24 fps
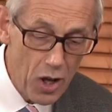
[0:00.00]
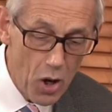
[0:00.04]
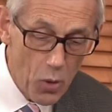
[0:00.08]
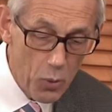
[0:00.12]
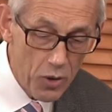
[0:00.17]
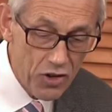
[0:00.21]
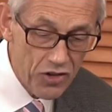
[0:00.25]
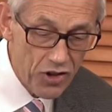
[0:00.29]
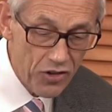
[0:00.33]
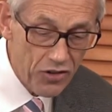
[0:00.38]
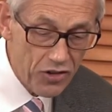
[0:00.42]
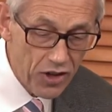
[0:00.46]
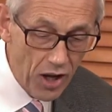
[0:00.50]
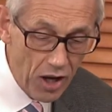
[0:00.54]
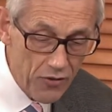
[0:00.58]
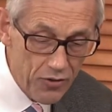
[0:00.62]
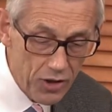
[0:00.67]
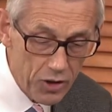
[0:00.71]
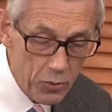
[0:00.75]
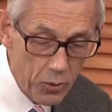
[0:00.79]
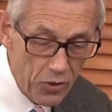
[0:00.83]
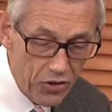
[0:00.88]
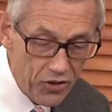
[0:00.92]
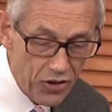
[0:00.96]
which is
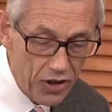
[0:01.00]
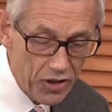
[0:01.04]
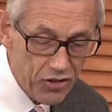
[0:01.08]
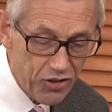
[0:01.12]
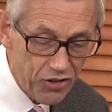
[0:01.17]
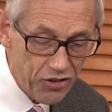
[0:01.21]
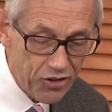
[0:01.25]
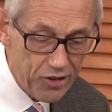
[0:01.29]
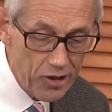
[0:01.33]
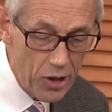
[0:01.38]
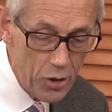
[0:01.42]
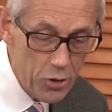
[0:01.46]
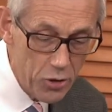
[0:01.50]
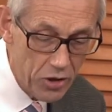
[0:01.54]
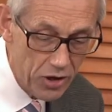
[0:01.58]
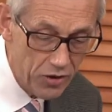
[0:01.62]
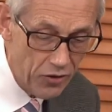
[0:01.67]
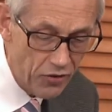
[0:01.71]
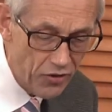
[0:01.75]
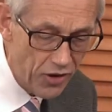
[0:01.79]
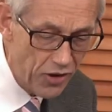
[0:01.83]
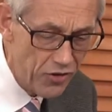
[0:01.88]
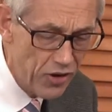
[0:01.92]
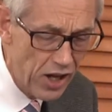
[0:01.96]
covered with such
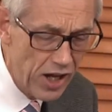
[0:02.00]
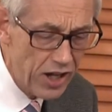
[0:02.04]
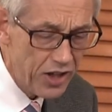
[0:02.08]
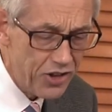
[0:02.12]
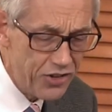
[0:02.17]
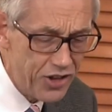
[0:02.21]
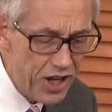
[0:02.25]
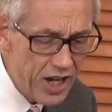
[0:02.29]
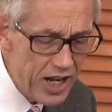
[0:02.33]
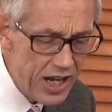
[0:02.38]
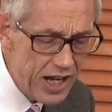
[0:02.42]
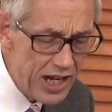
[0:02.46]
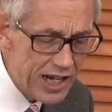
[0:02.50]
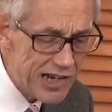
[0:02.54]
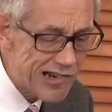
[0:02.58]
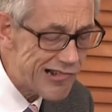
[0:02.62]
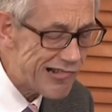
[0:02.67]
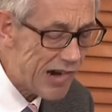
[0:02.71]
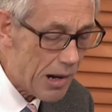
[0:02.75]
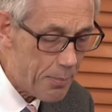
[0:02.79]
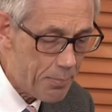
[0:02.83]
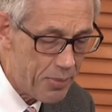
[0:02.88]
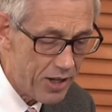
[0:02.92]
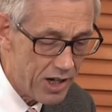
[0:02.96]
slogans as
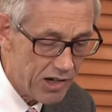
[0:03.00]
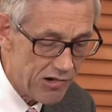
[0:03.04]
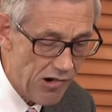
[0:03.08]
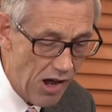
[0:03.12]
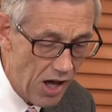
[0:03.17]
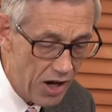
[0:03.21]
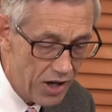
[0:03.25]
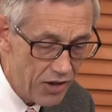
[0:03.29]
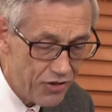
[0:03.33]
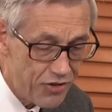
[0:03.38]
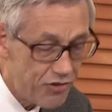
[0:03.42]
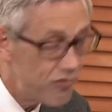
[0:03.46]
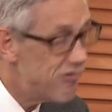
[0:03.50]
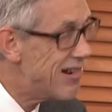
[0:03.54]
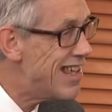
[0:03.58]
decrapularized,